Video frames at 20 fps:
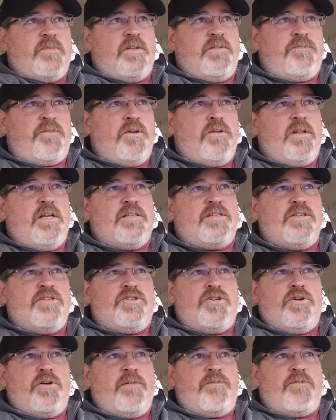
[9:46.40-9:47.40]
you listen
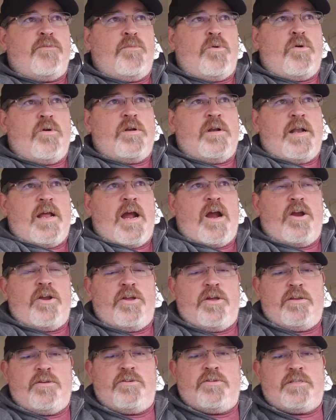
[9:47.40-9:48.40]
to him for more than an hour,
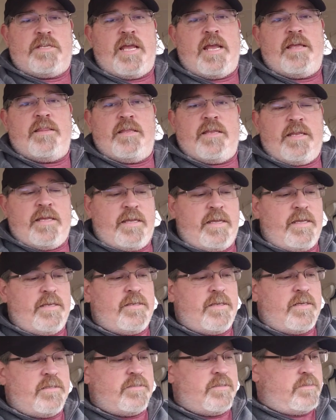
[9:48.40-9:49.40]
you understand that he
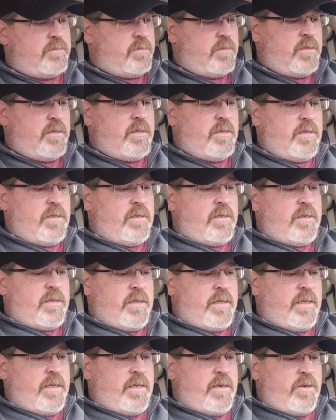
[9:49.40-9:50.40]

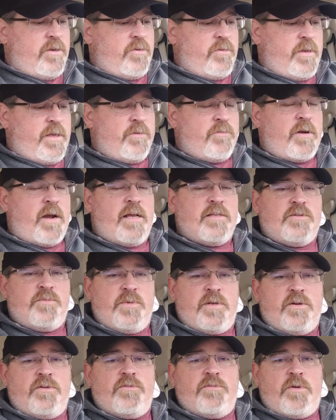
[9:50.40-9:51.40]
he rides the
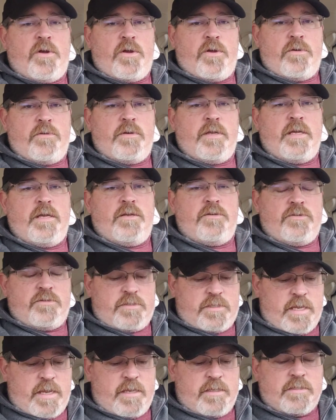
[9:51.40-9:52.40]
middle of the road. He
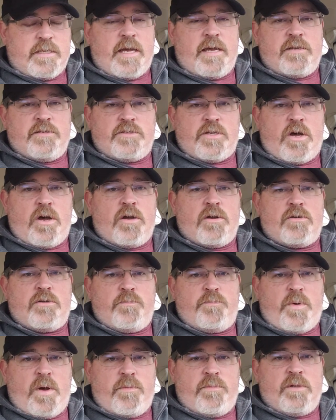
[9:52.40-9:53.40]
understands how to talk
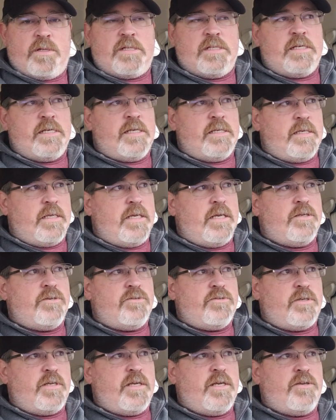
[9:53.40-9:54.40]
publicly, and he
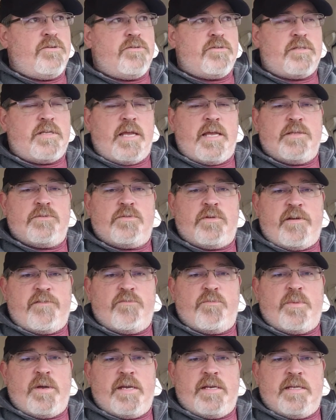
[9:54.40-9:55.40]
understands what
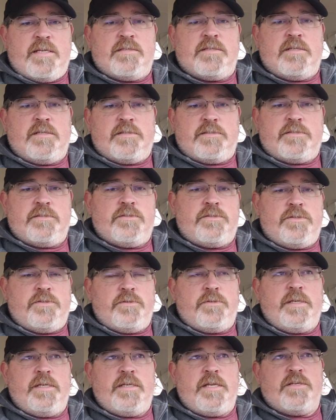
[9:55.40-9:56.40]
everybody needs to listen to,
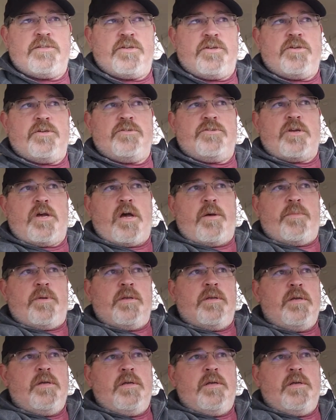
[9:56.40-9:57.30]
and he does a good job at